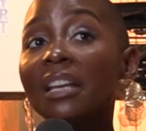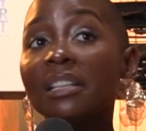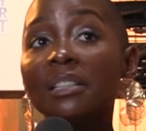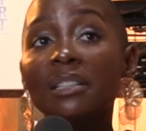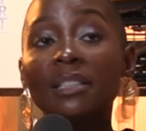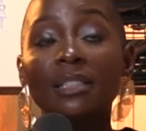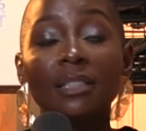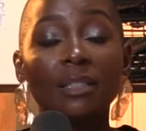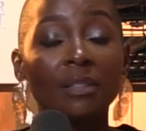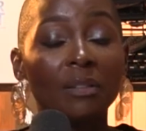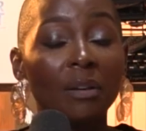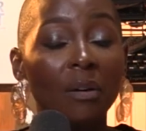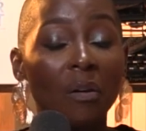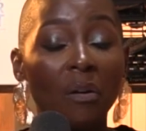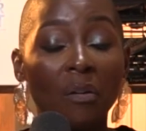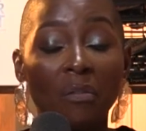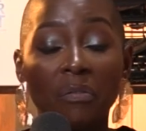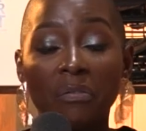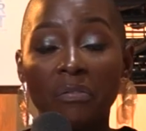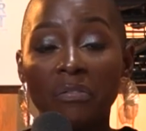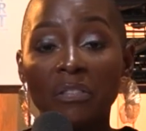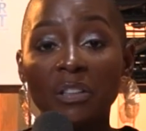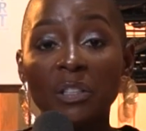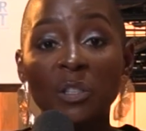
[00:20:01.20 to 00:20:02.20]
rates
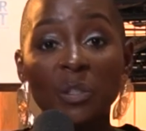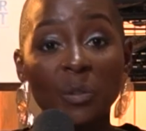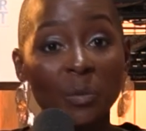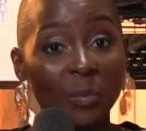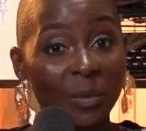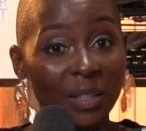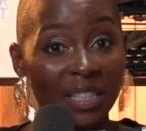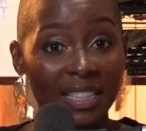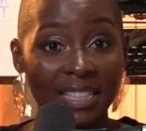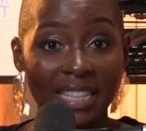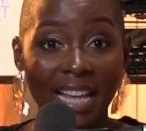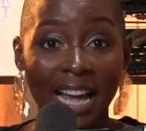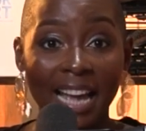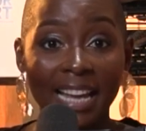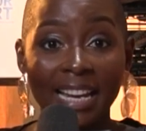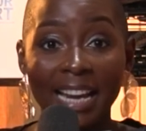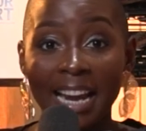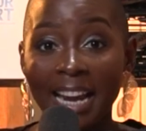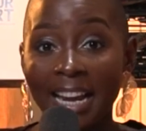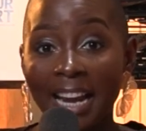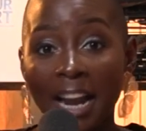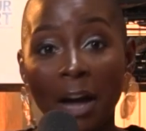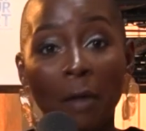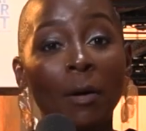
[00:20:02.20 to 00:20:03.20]
of
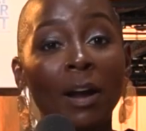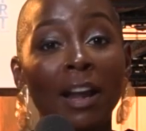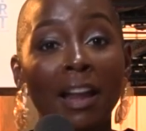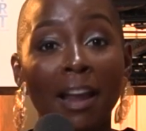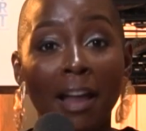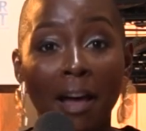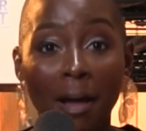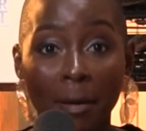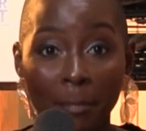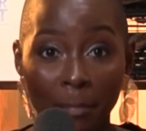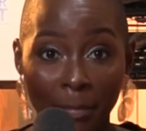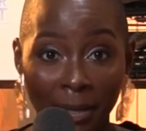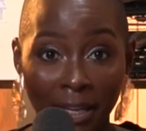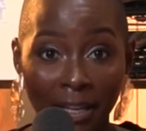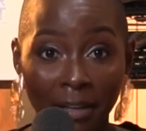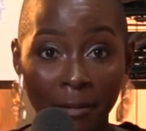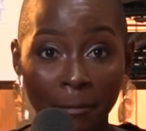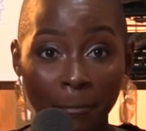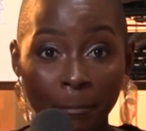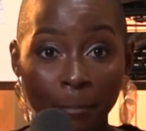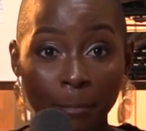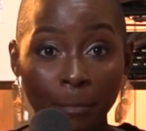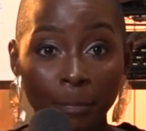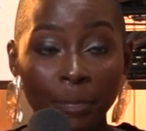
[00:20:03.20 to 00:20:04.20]
suicide are now
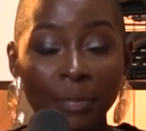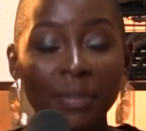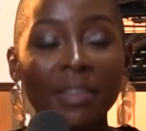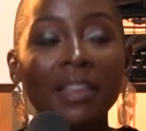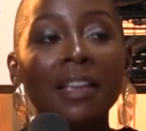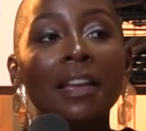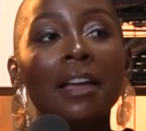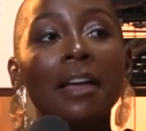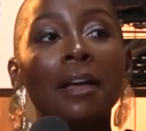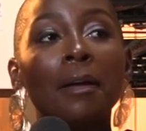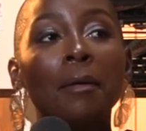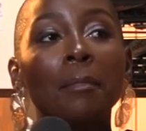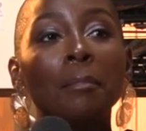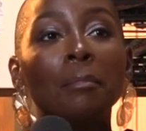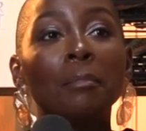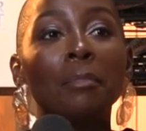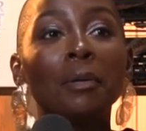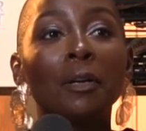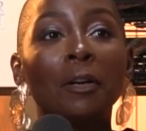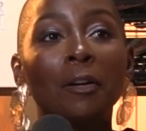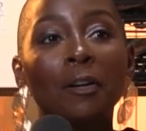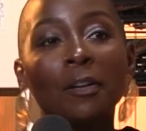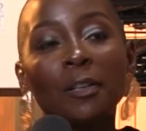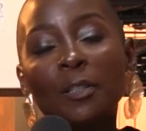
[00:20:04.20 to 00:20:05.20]
alarming
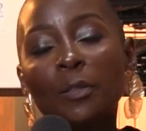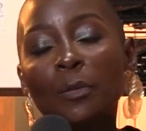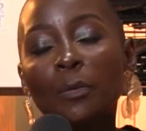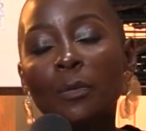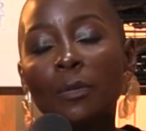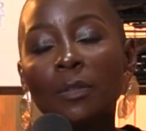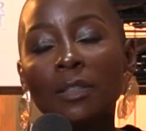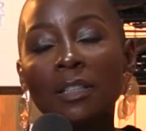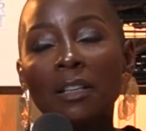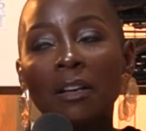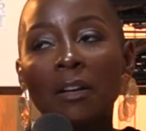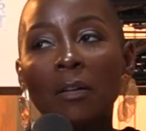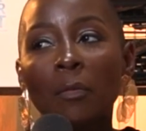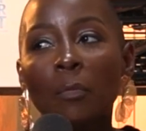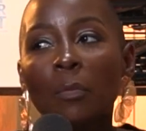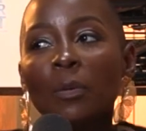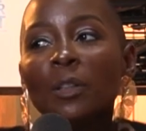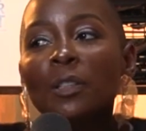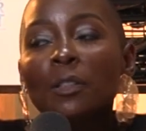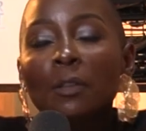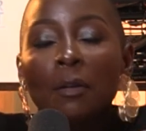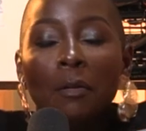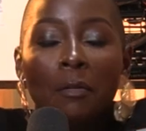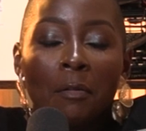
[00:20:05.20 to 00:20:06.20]
because
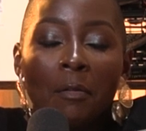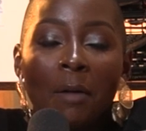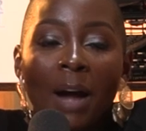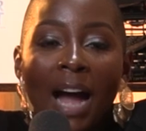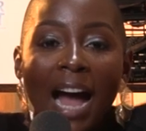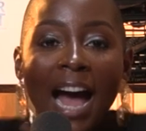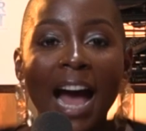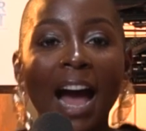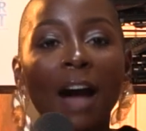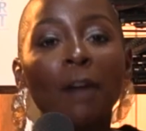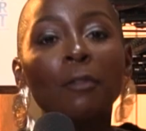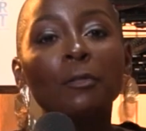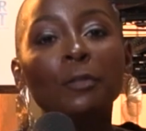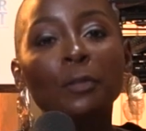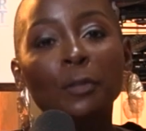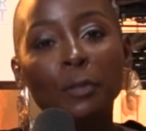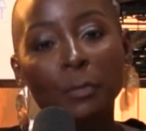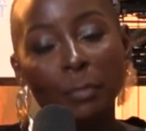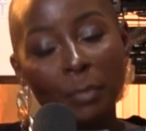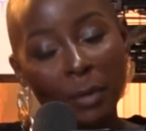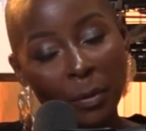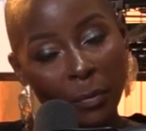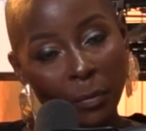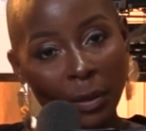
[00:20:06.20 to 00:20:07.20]
we don't know how
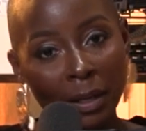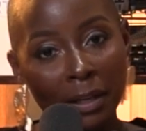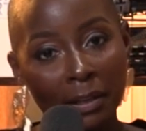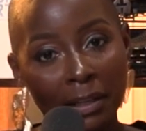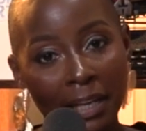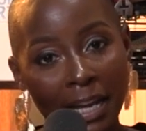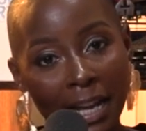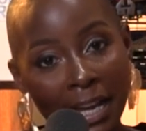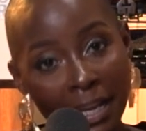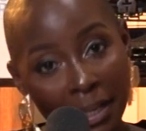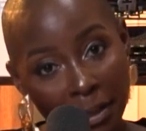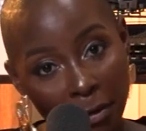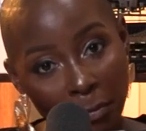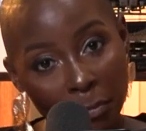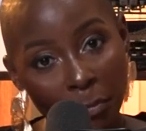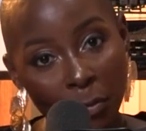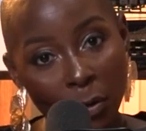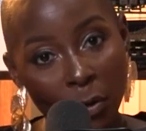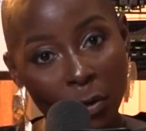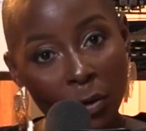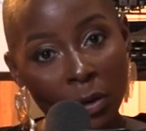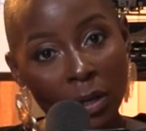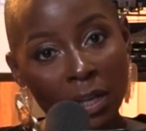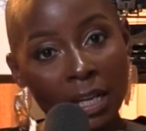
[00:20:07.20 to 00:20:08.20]
to be real
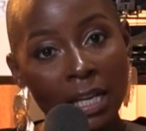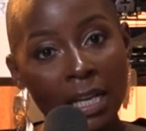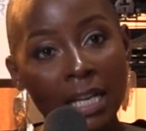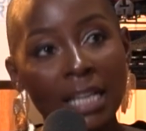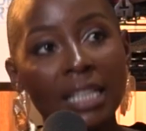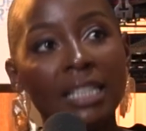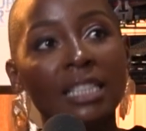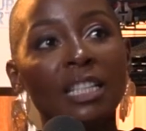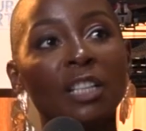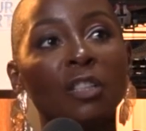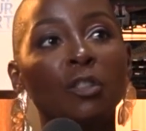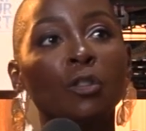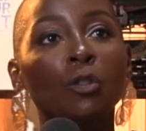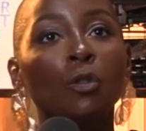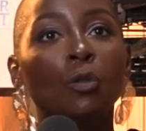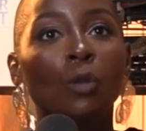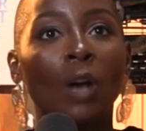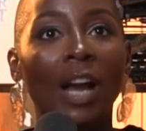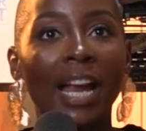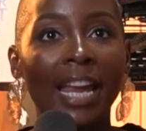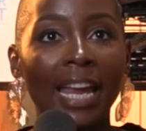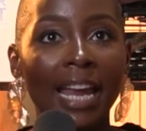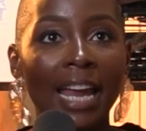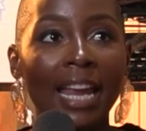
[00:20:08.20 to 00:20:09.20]
anymore.
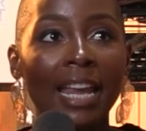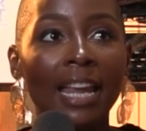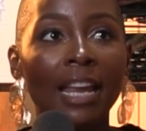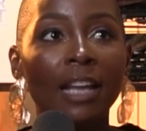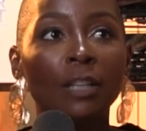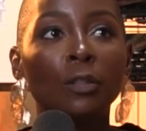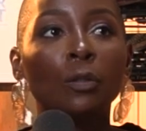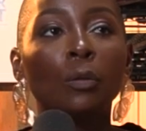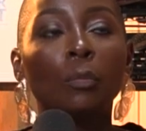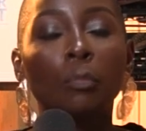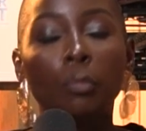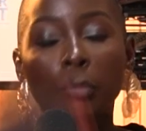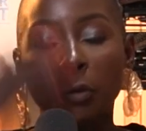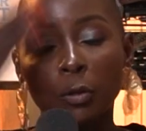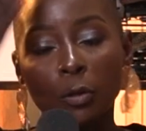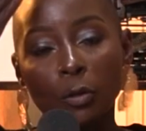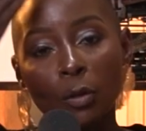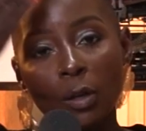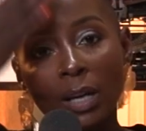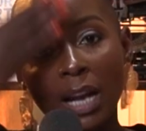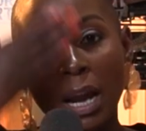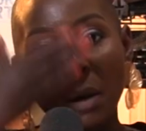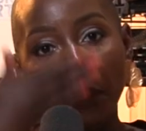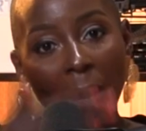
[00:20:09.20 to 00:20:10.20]
Sesijwayele to
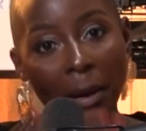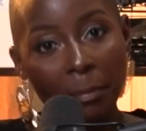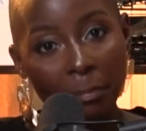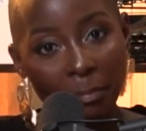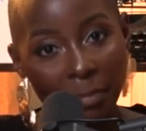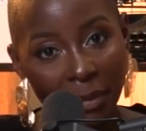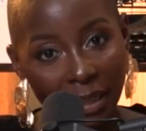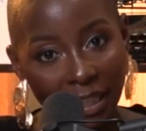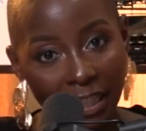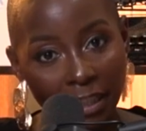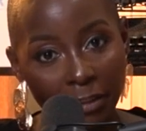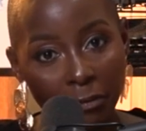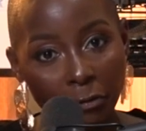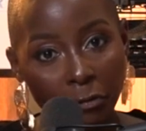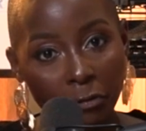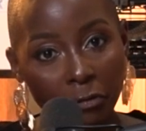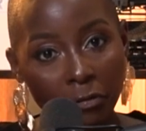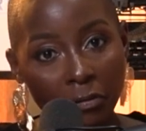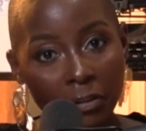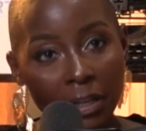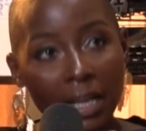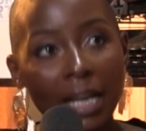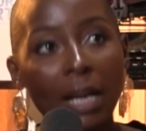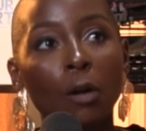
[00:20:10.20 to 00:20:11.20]
put on our
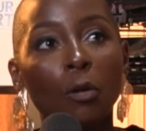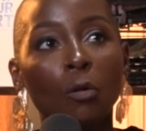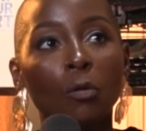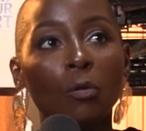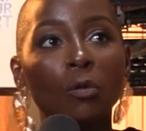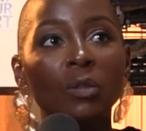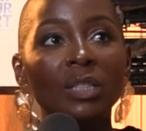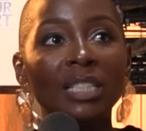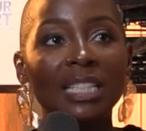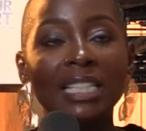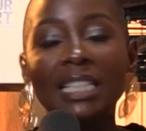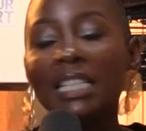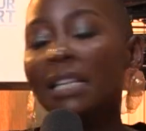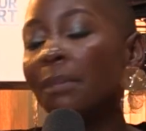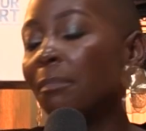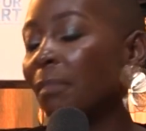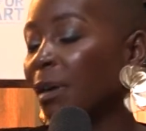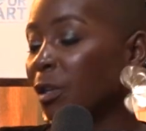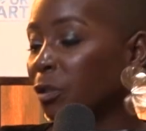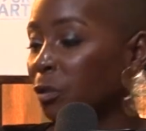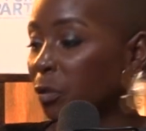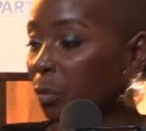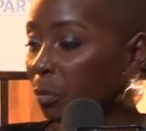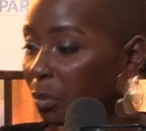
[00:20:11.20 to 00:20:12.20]
brief,
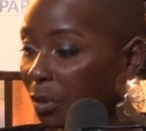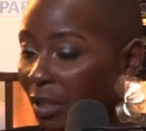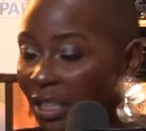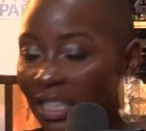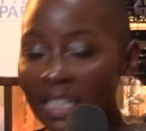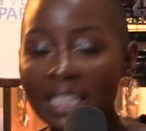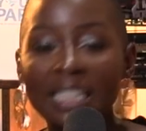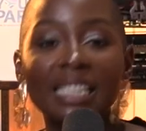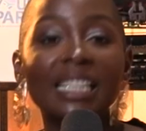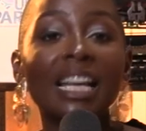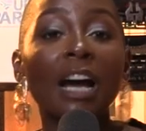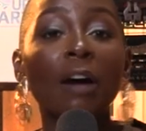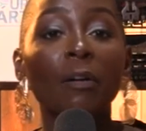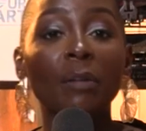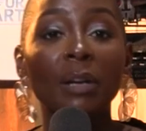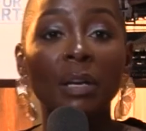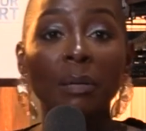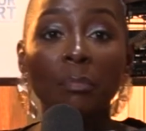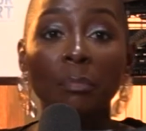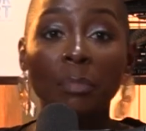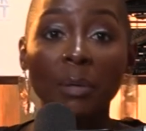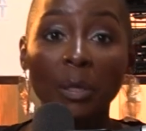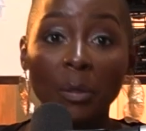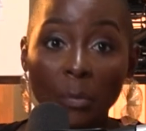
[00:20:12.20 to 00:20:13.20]
kunzima to put it
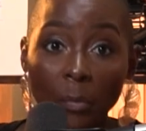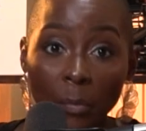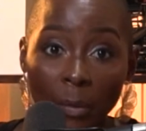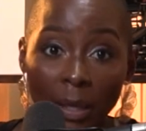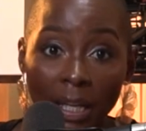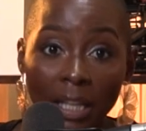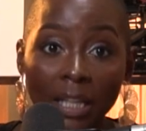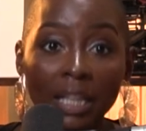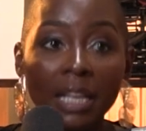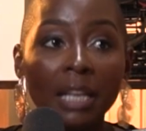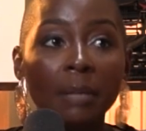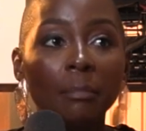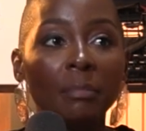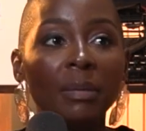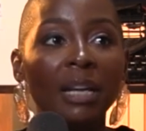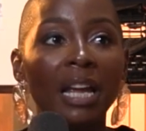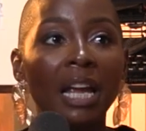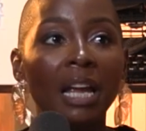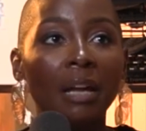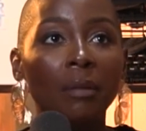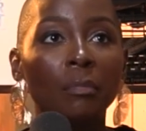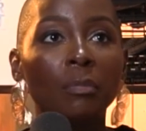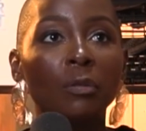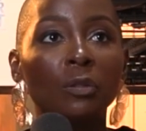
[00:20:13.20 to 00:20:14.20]
down and be real and
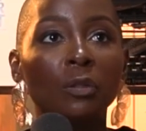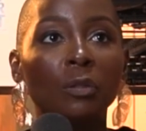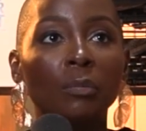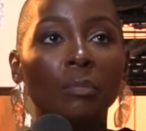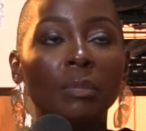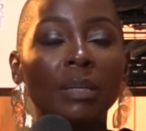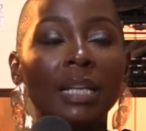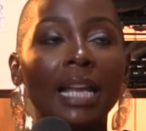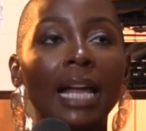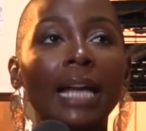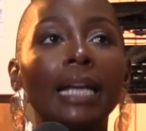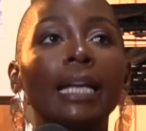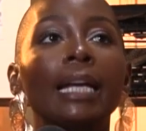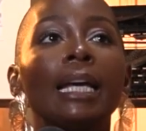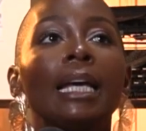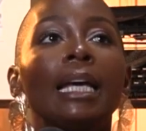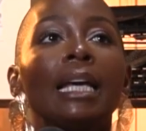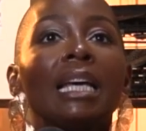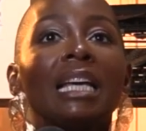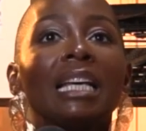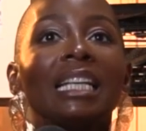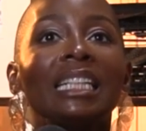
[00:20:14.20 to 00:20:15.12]
be able to be like,